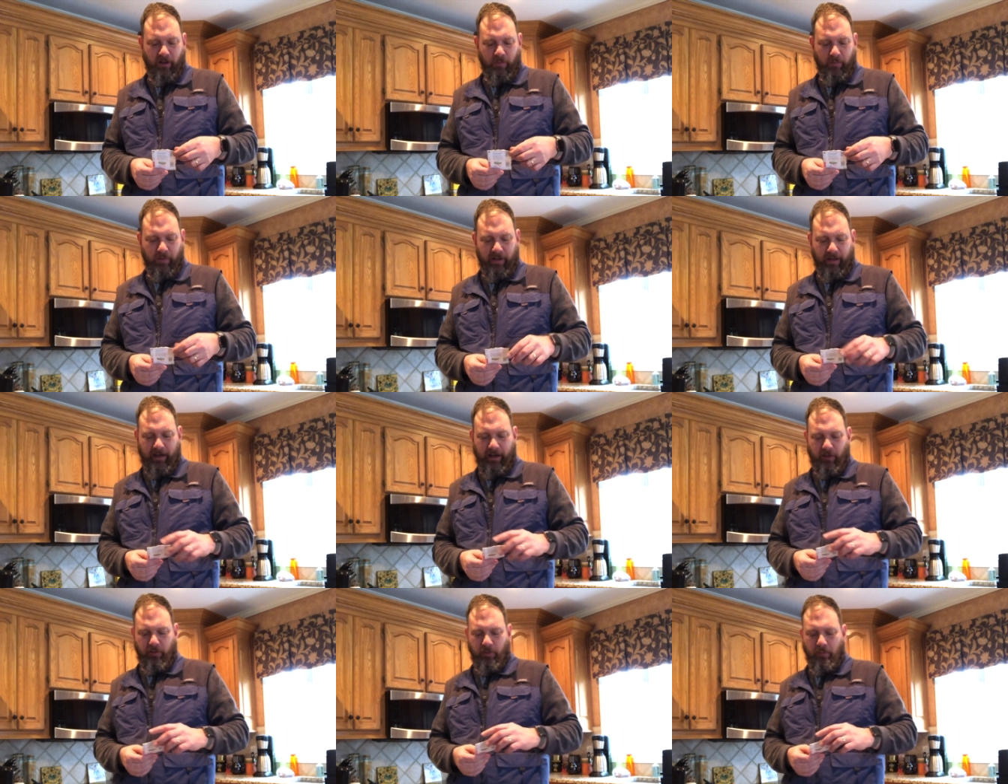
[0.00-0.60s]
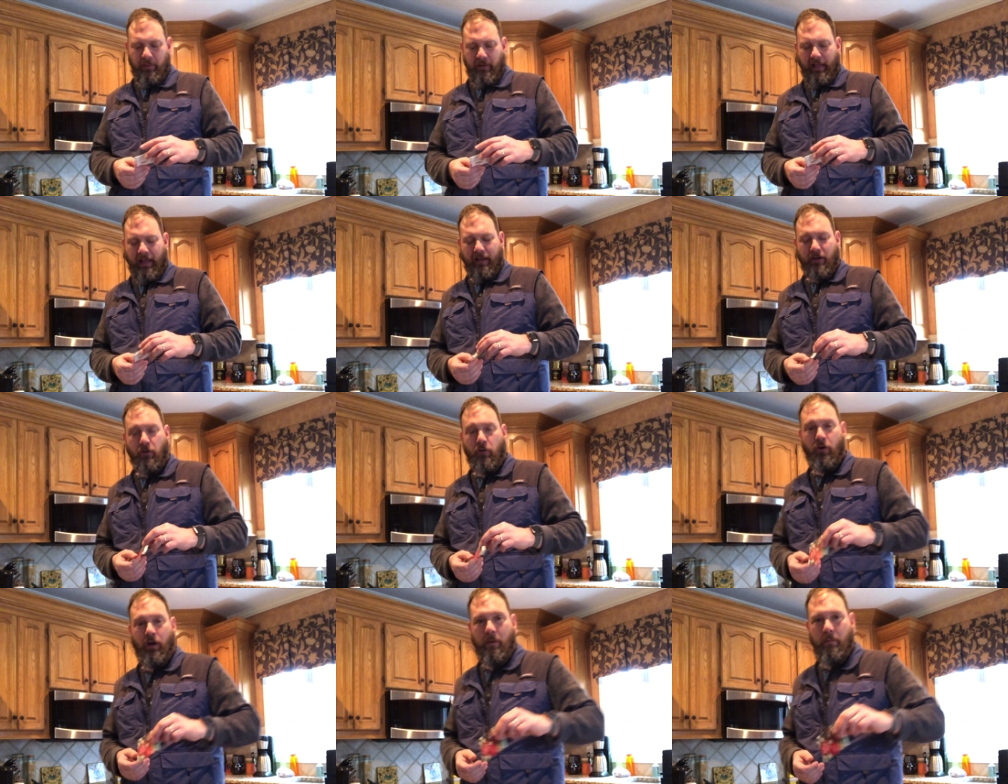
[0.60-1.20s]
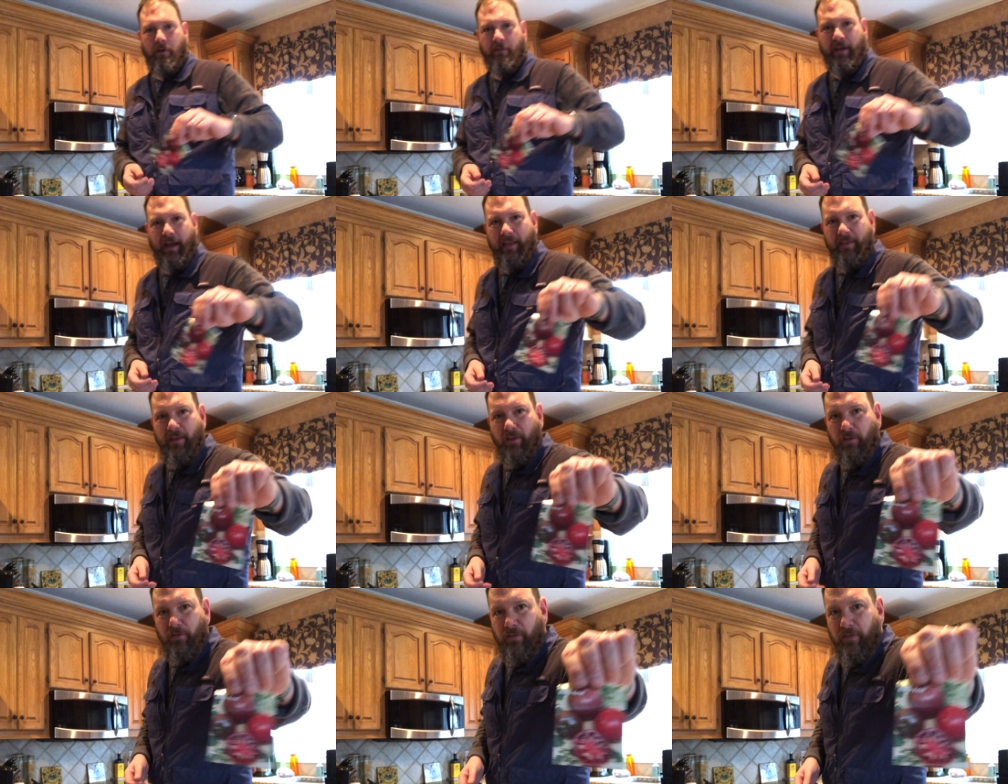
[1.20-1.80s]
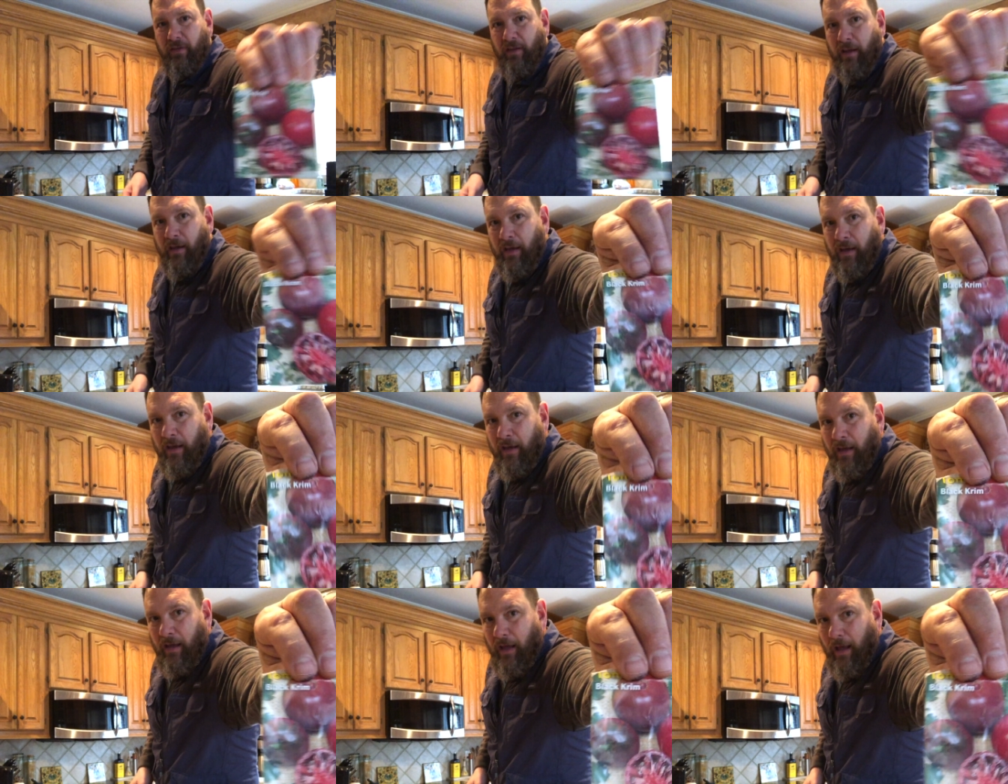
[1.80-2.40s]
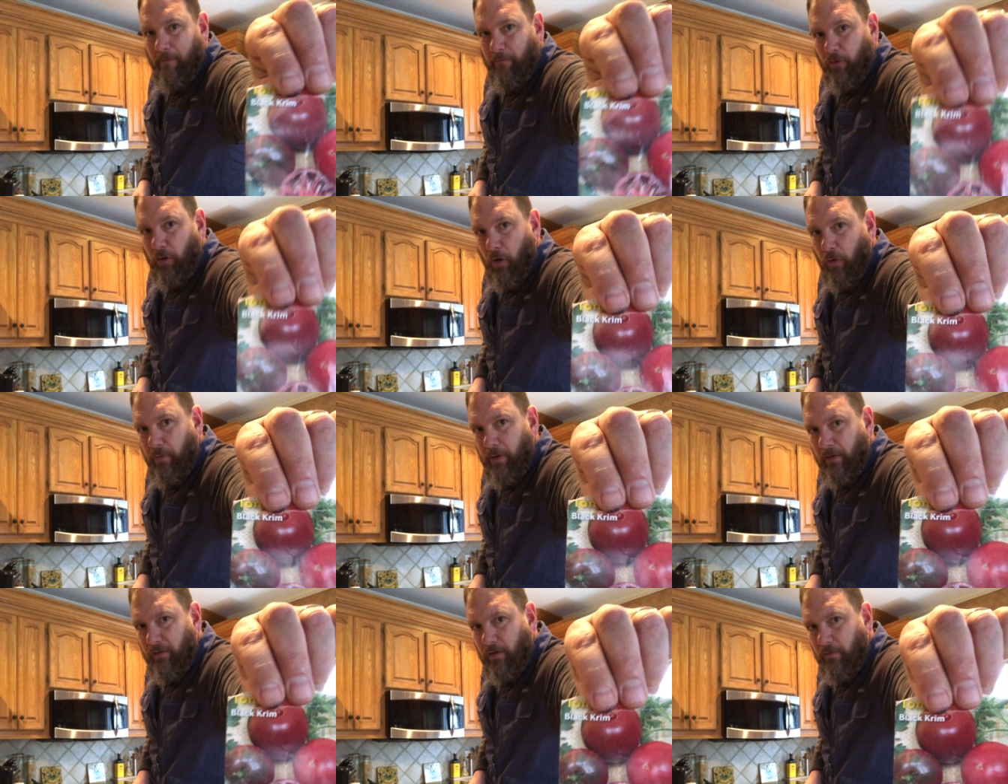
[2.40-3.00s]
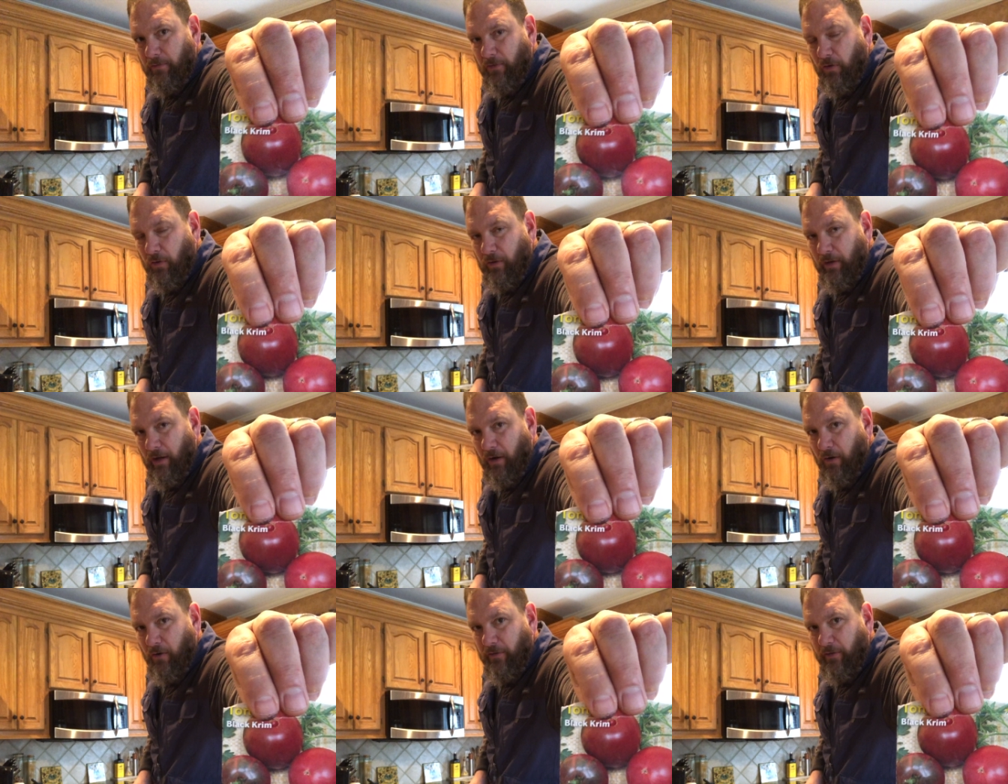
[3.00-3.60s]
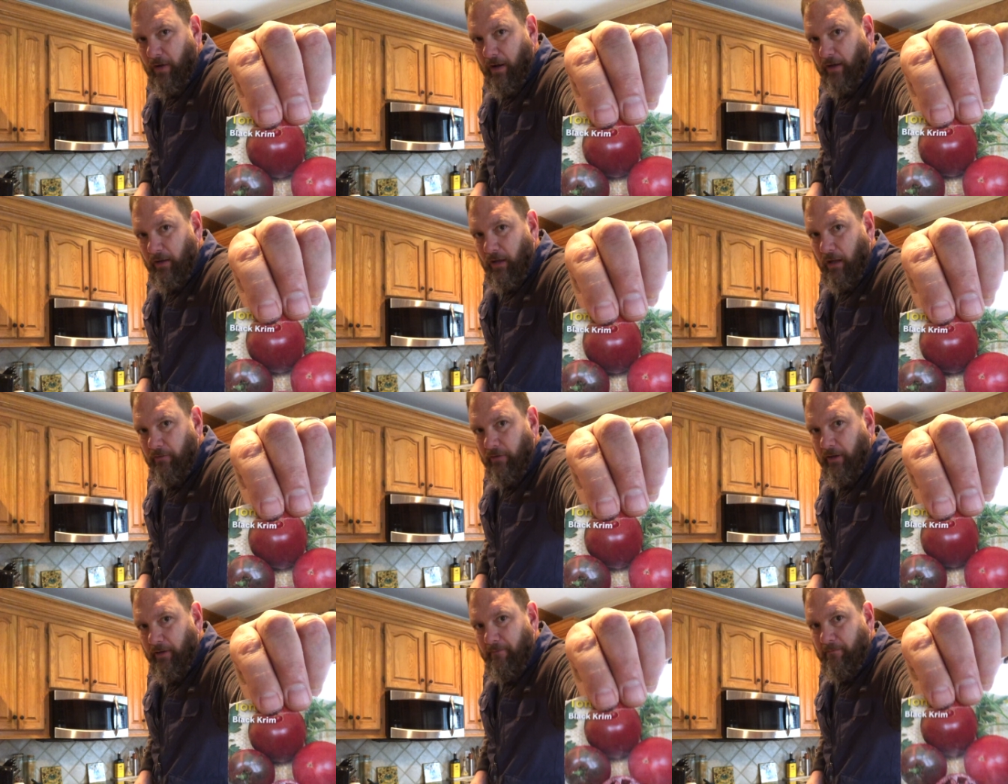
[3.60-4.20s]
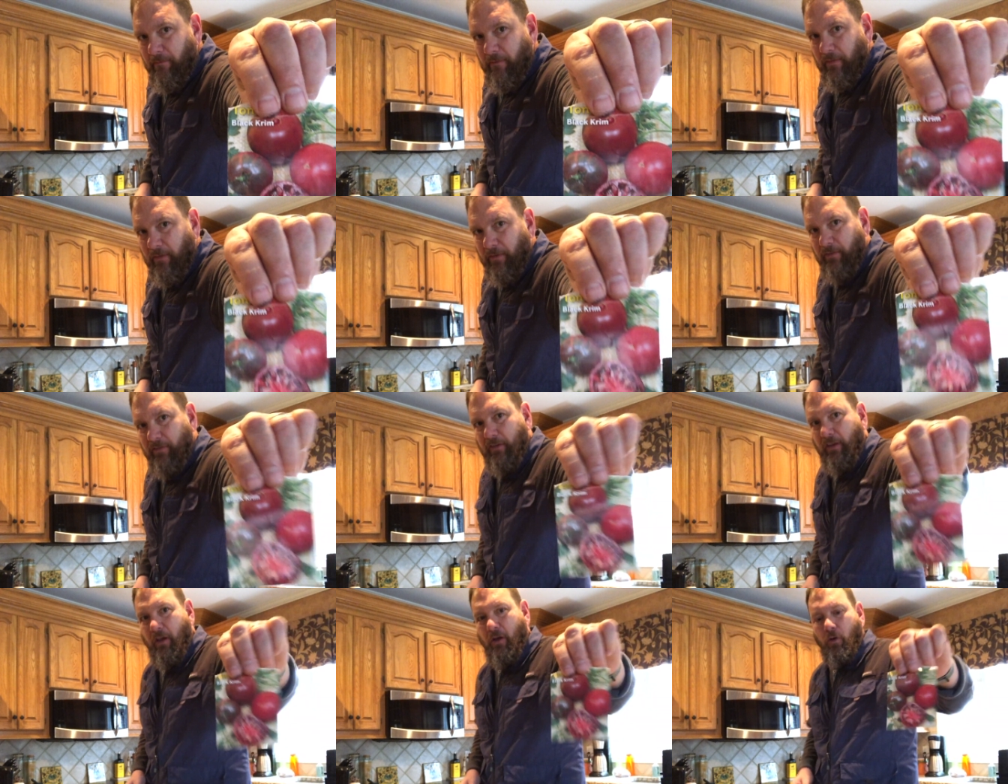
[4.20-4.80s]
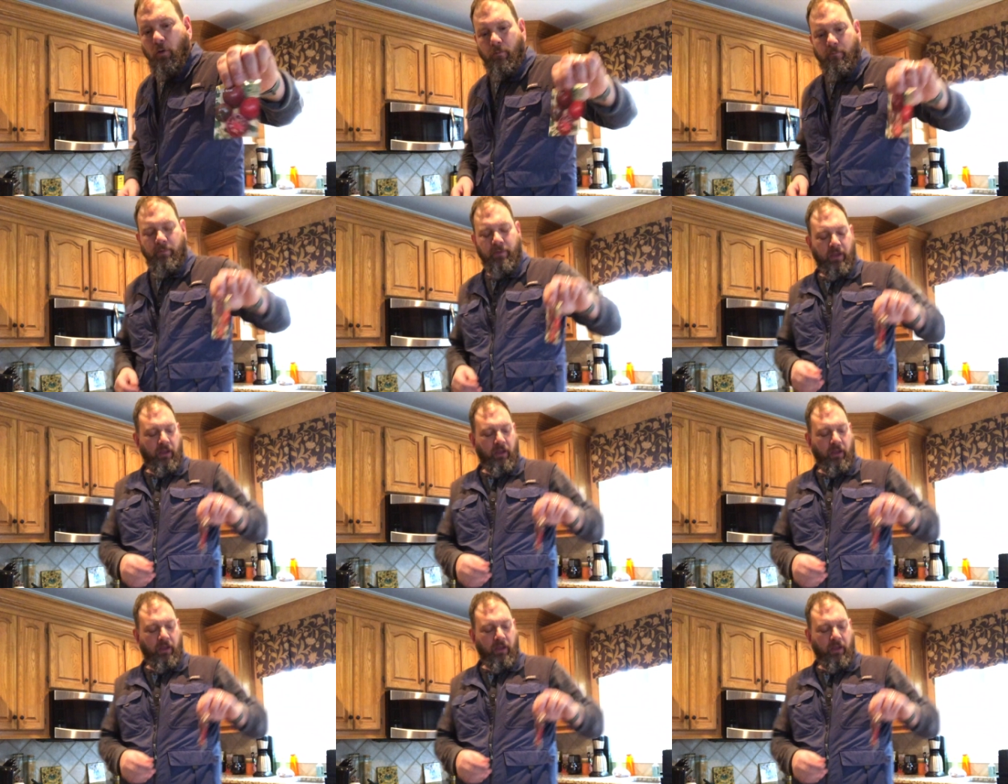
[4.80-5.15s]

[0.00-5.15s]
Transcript: But here's a black crim. I've grown this a few years and I love it. So